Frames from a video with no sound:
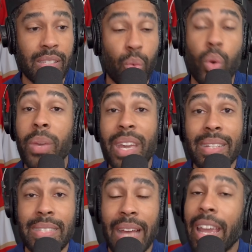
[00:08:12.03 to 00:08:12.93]
It will be
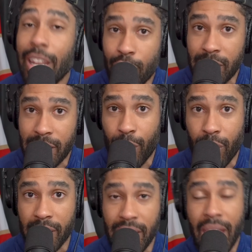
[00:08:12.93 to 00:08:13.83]
a tighter
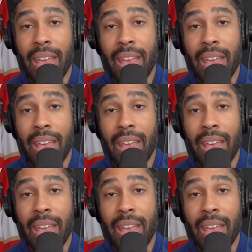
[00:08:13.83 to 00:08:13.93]
series